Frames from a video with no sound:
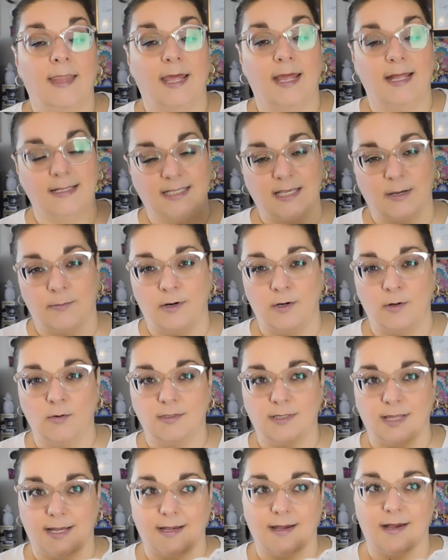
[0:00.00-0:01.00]
and someone
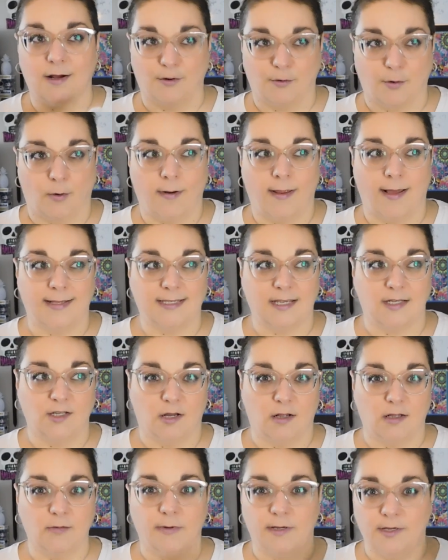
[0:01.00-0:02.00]
who's like a grown-ass
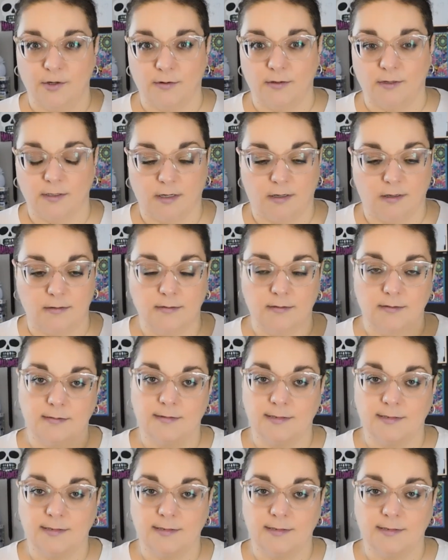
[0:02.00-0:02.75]
adult when you're an adult.